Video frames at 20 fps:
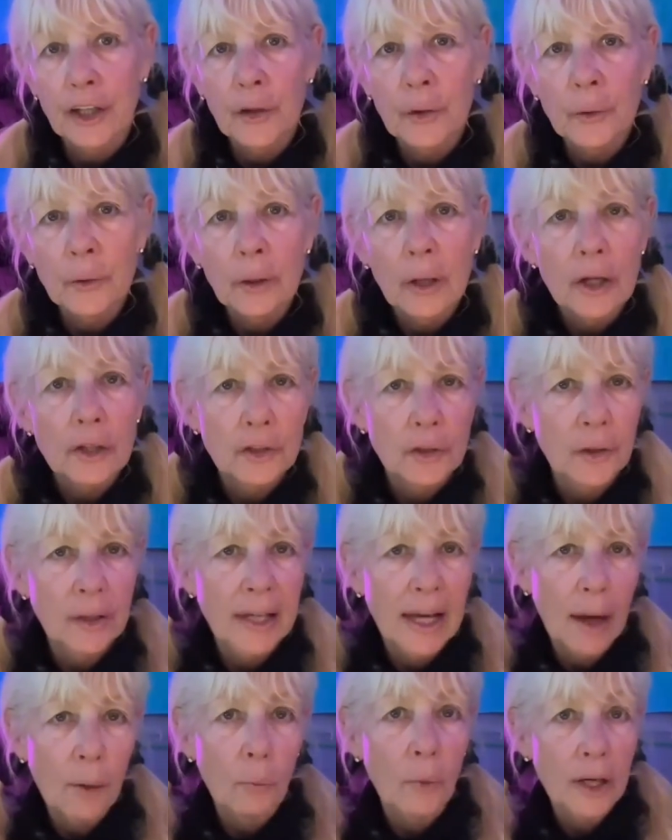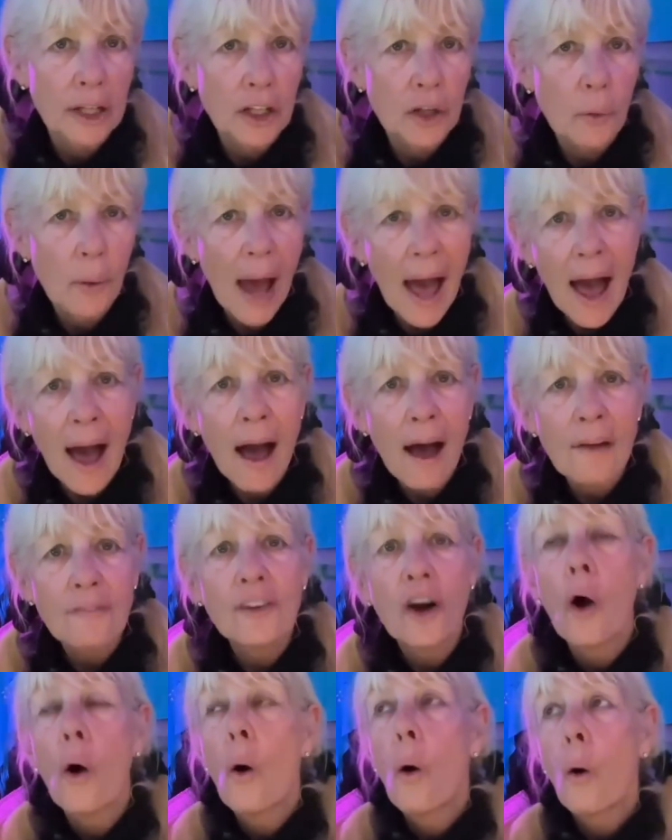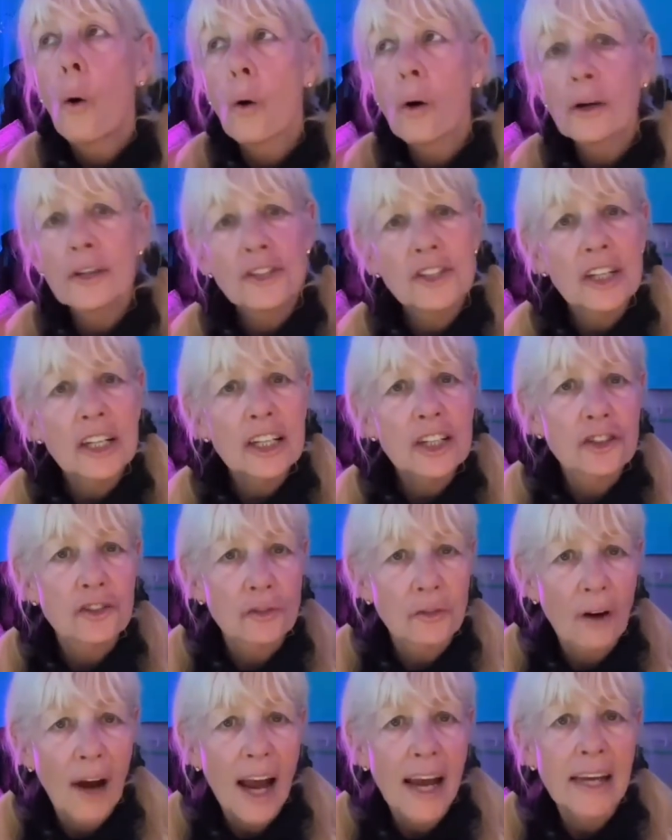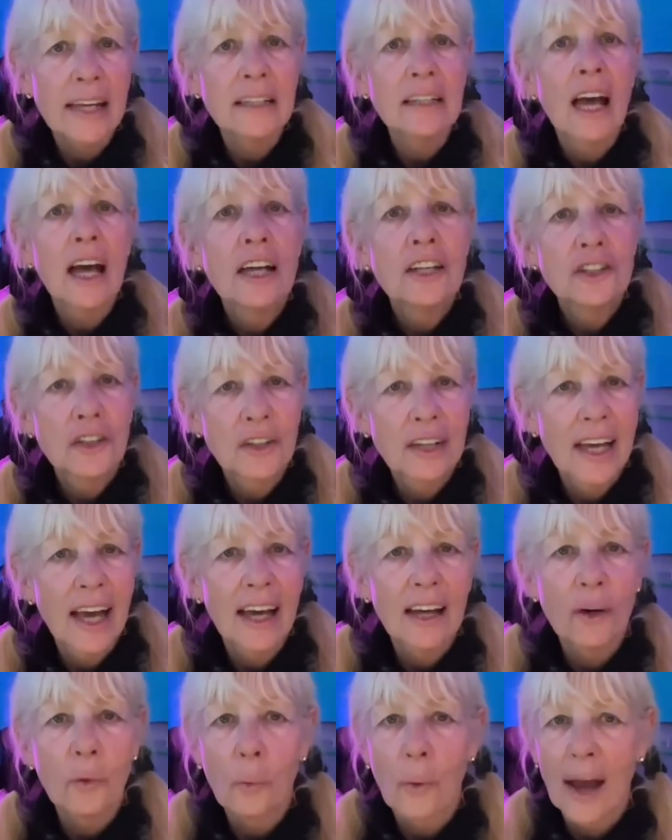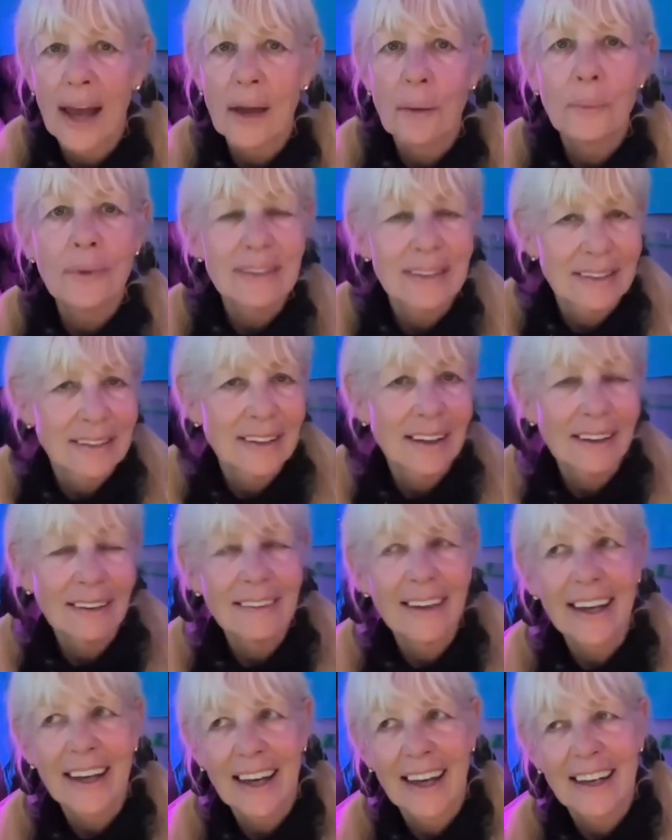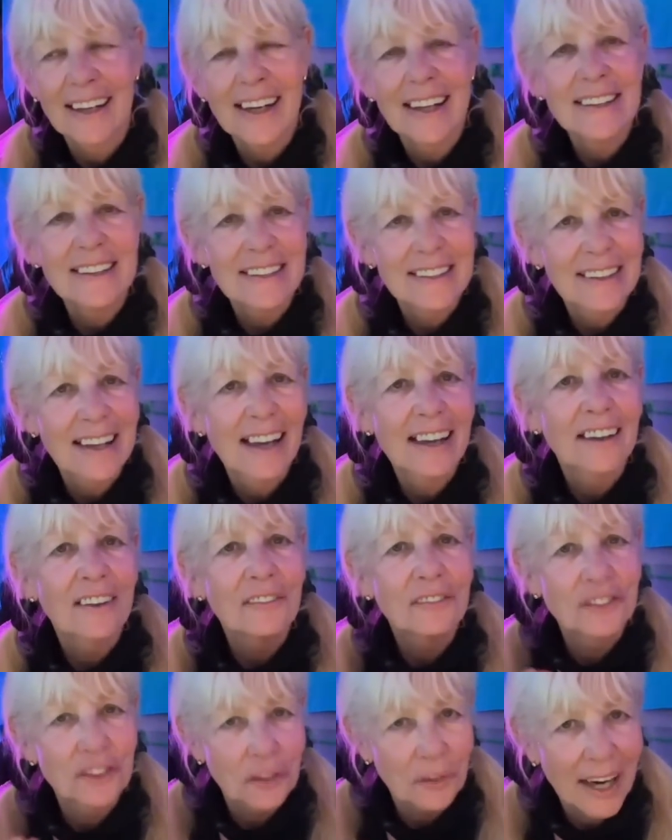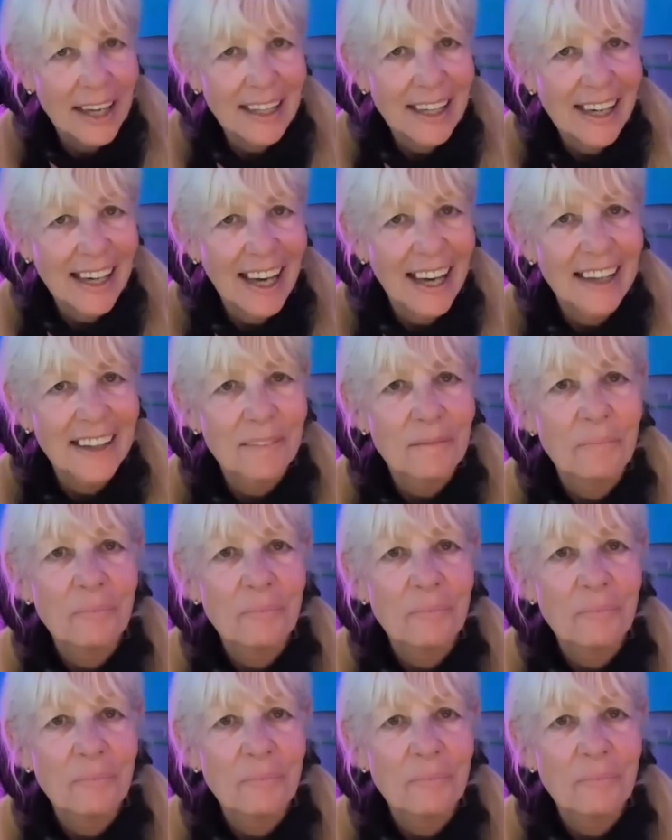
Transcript: you to get what you have or just trying to get away with stealing it instead of trading it.